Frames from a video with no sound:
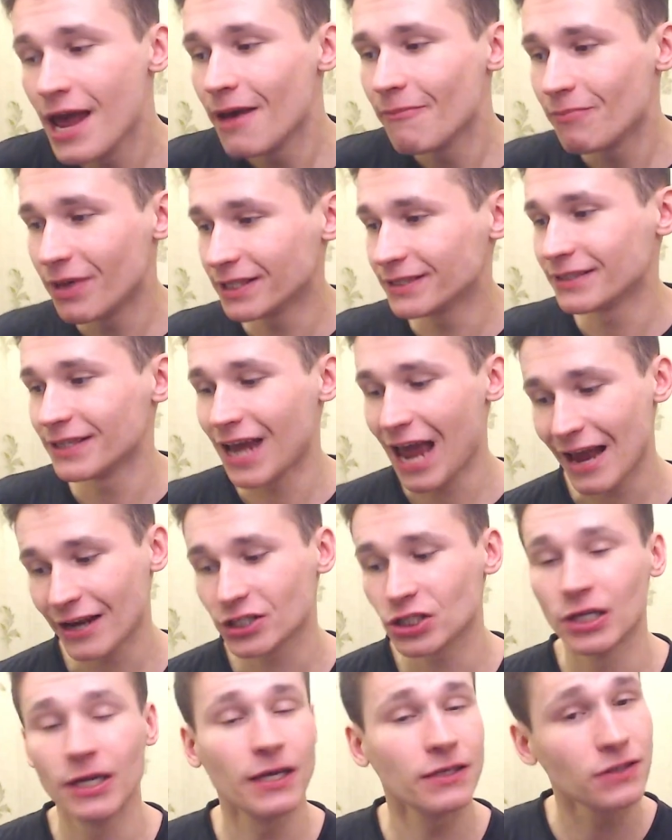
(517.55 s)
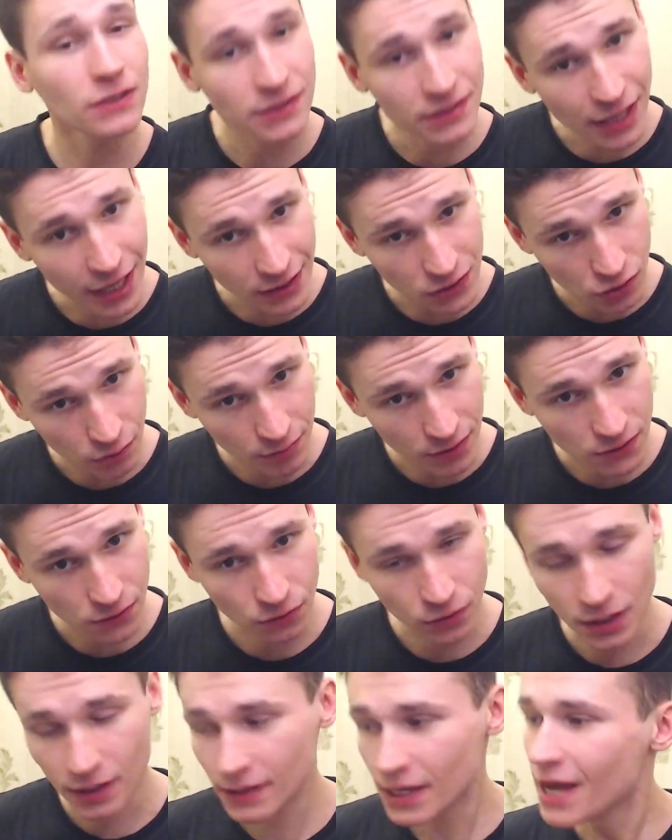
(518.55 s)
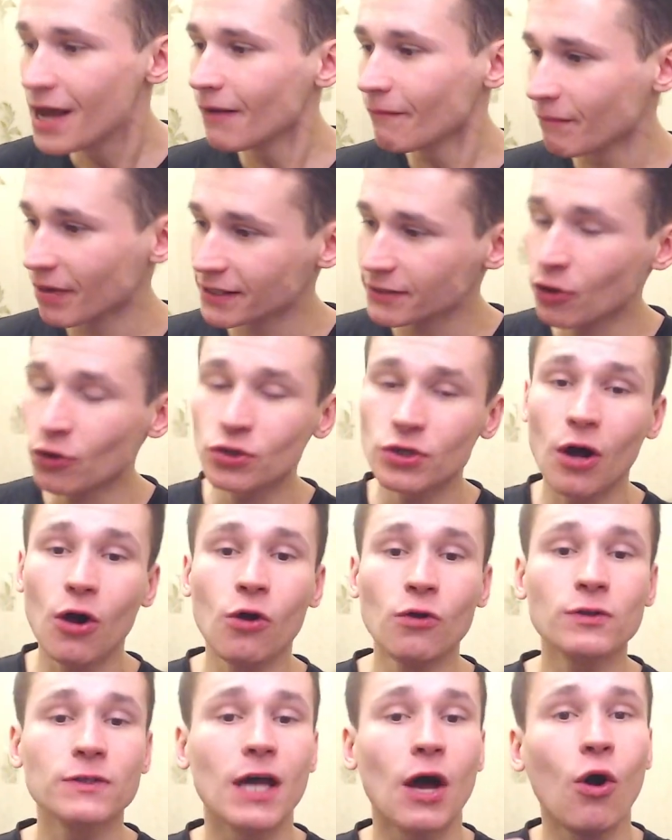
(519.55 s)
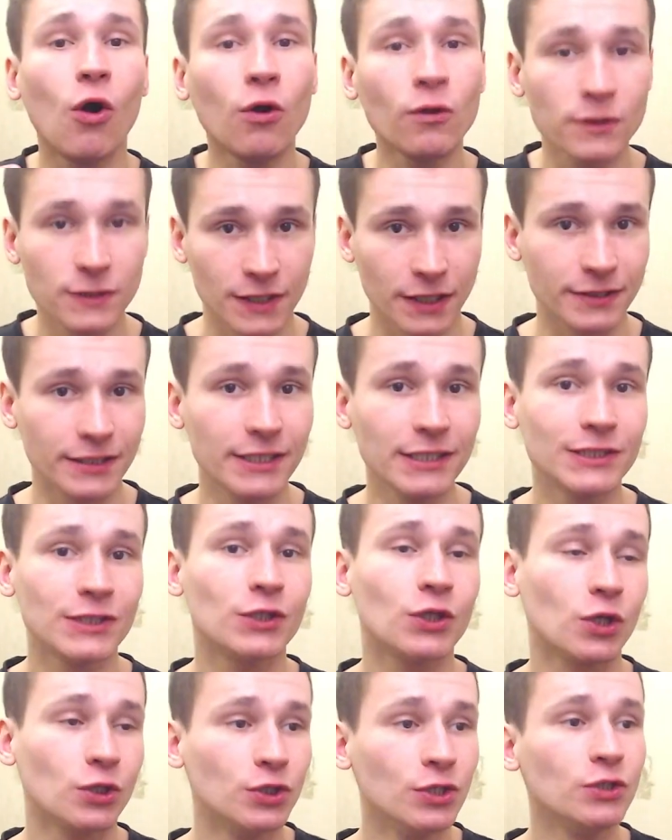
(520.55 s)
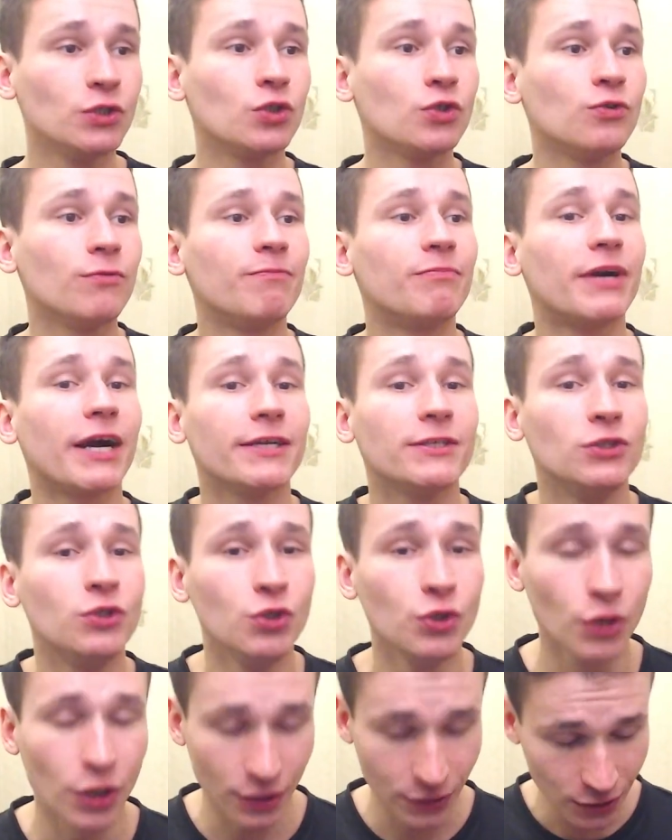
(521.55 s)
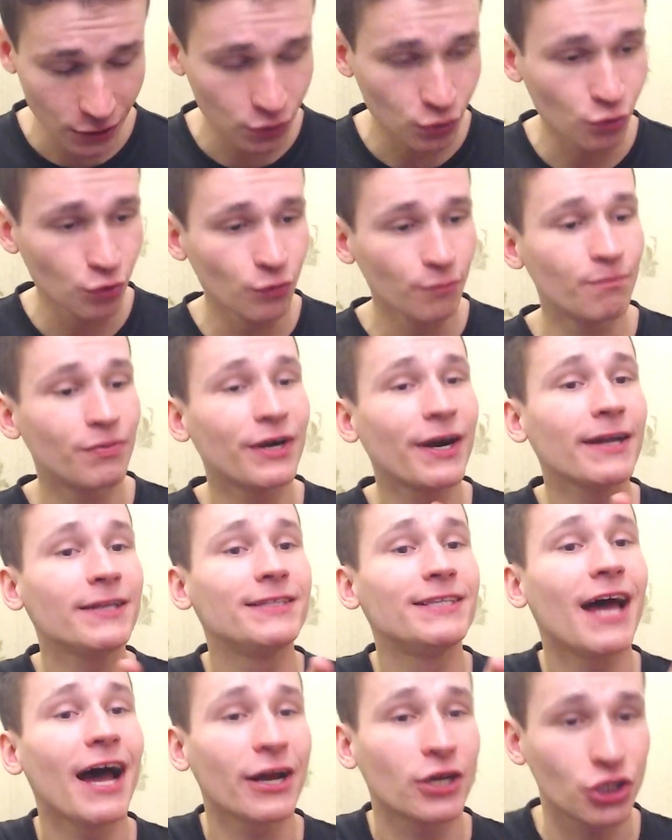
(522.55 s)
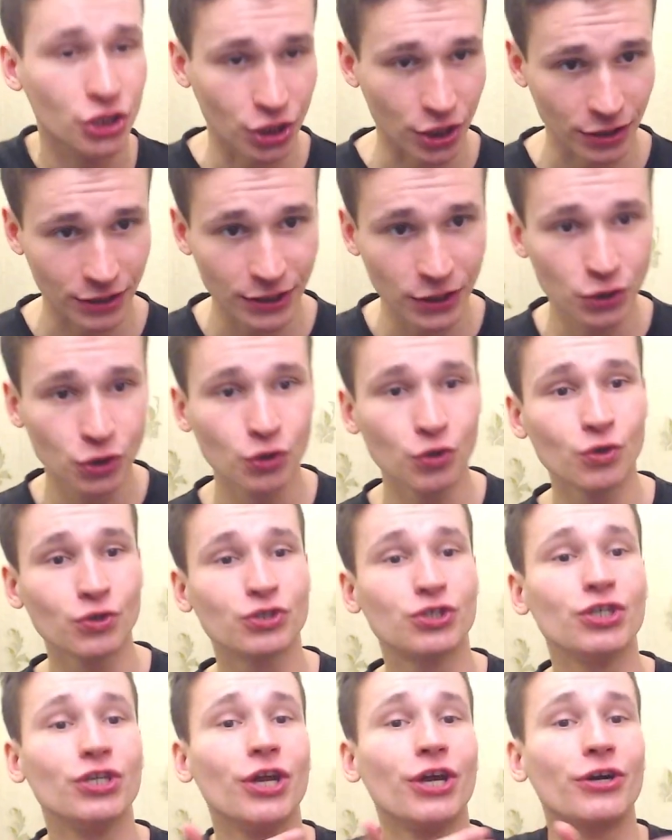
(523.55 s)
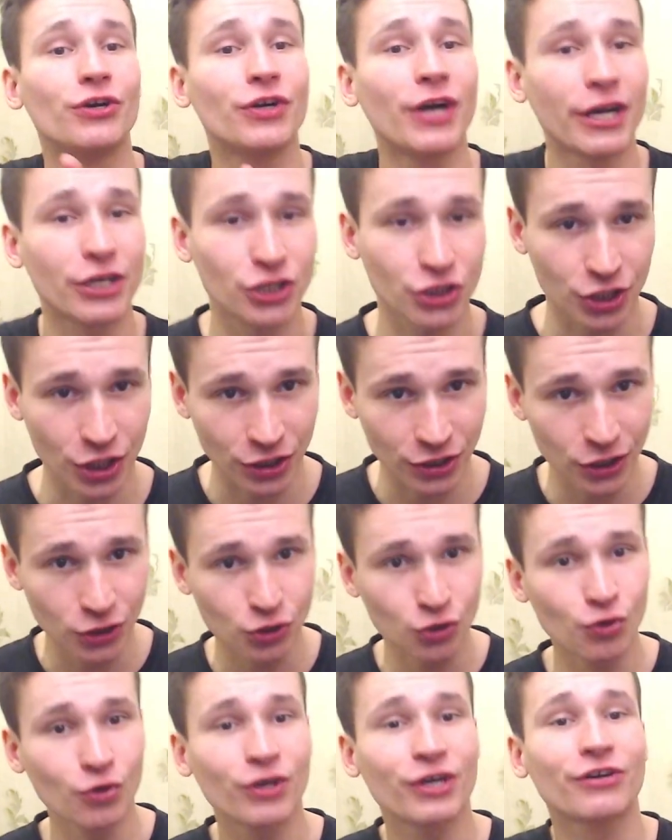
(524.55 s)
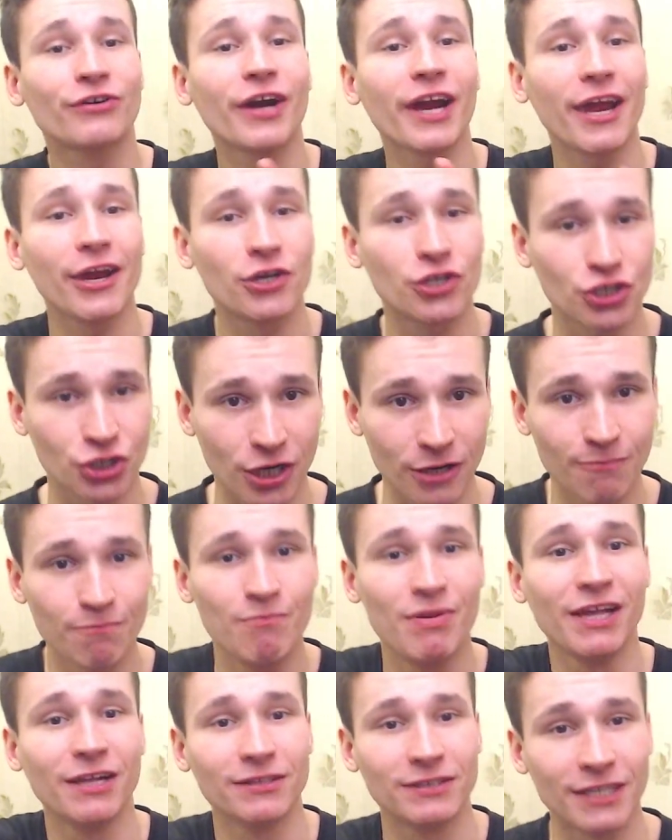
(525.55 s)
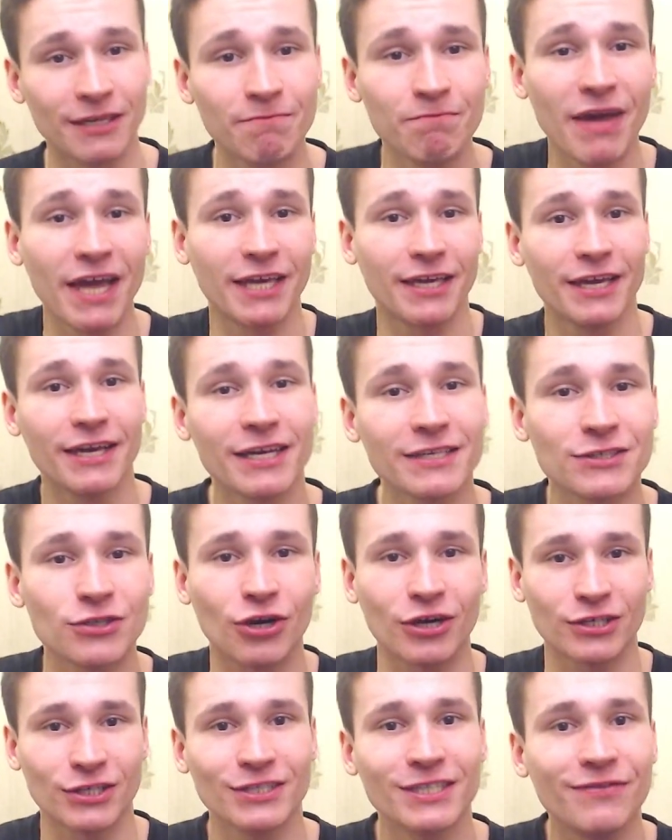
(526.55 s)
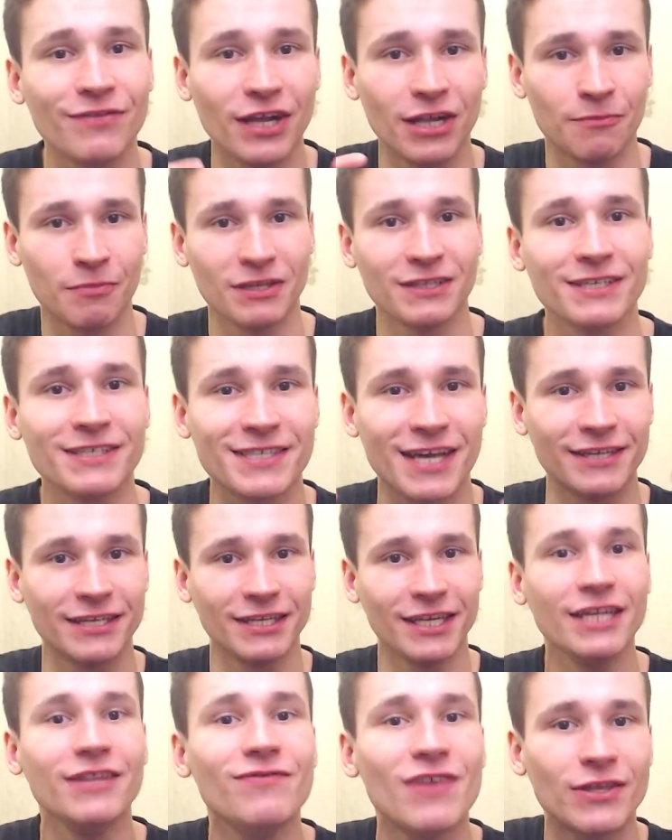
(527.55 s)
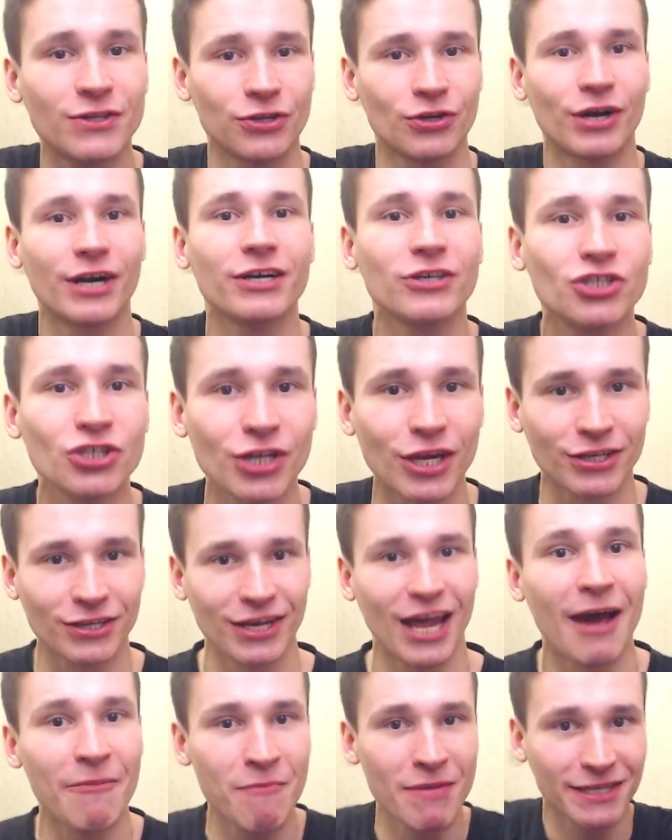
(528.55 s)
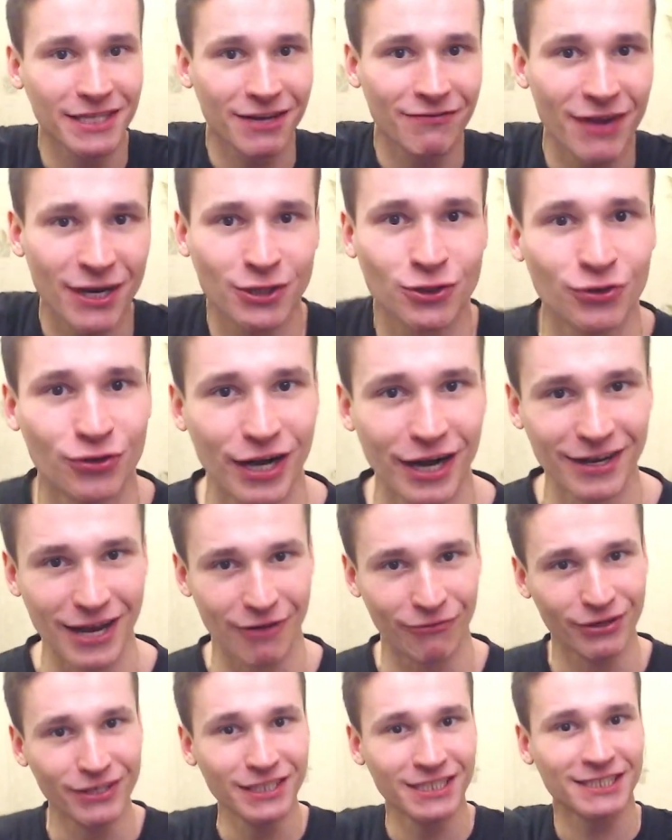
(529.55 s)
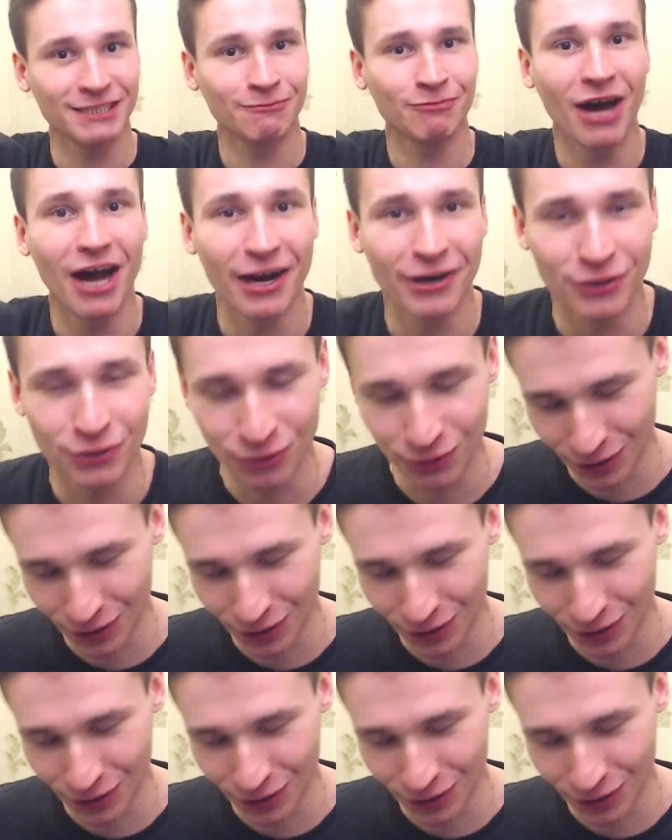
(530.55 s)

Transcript: But uh, actually, it is nice to be student. But okay, also need to, need to do produ uh, need to do production, need to do generation, need to do creation, building, making, constructing, developing, designing, inventing, originating. I motivate you right now, inspire you.